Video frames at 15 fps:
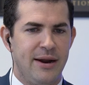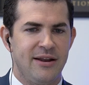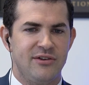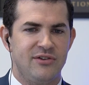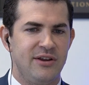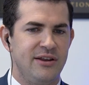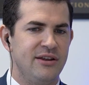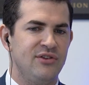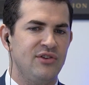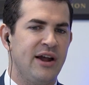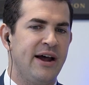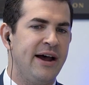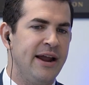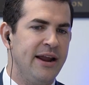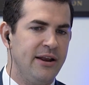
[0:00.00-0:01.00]
policy
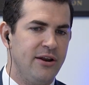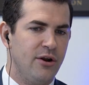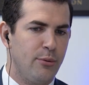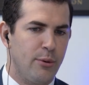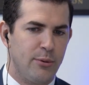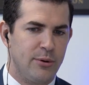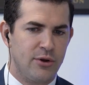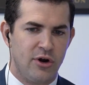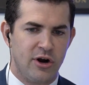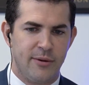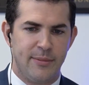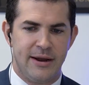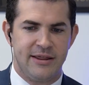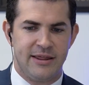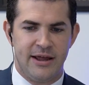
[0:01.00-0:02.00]
design, you know, where we
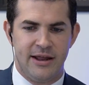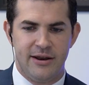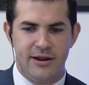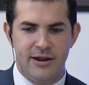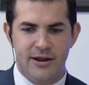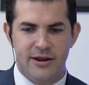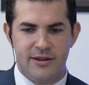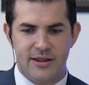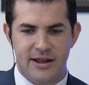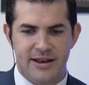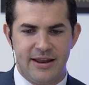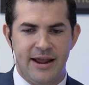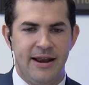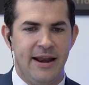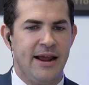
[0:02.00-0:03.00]
talk about that
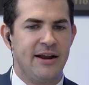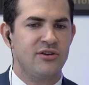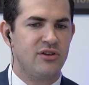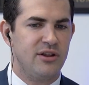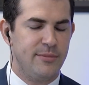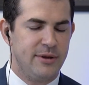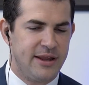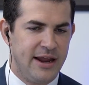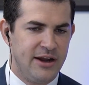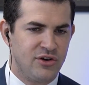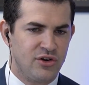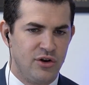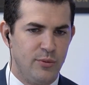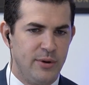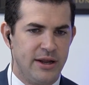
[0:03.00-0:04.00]
10X
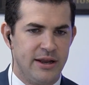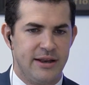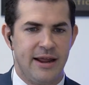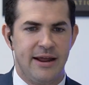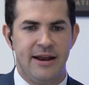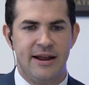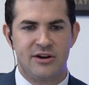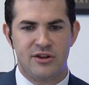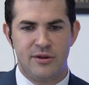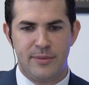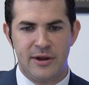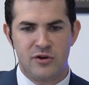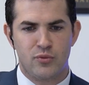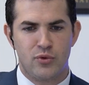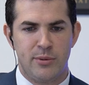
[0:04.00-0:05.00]
limitation, we can
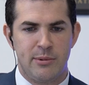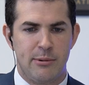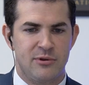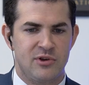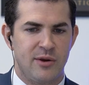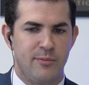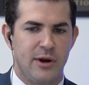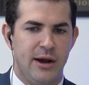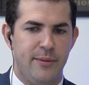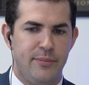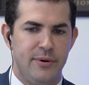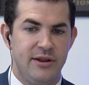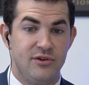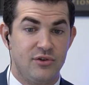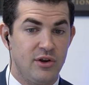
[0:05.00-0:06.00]
10X the base premium with some
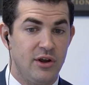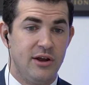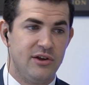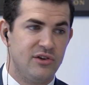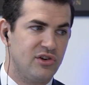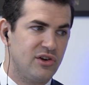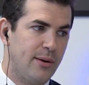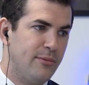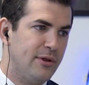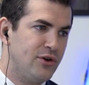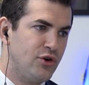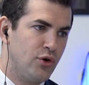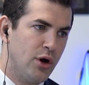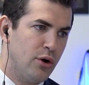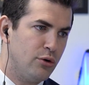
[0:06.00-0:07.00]
companies.
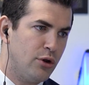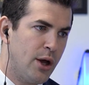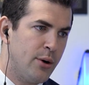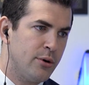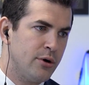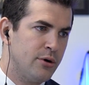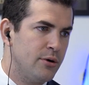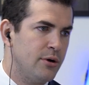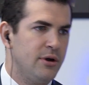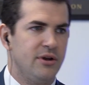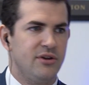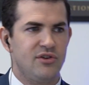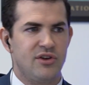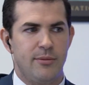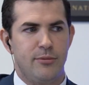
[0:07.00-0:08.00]
Some let you go
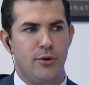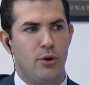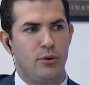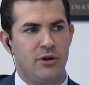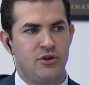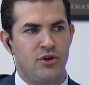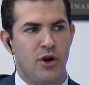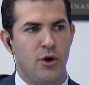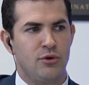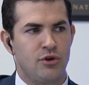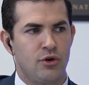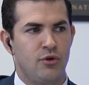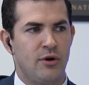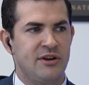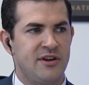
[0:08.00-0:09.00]
lower, some don't let you
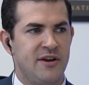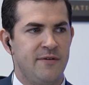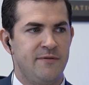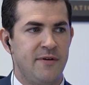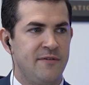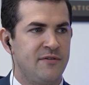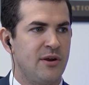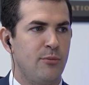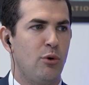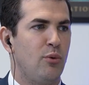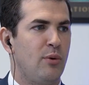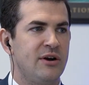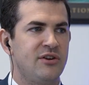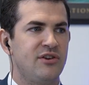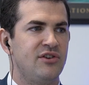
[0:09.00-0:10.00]
go as aggressive. If
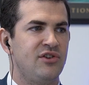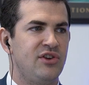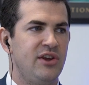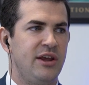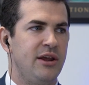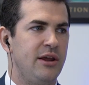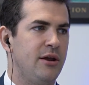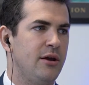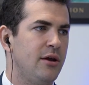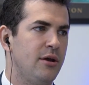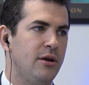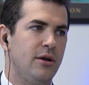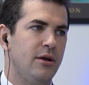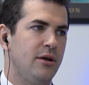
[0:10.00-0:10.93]
someone wants to see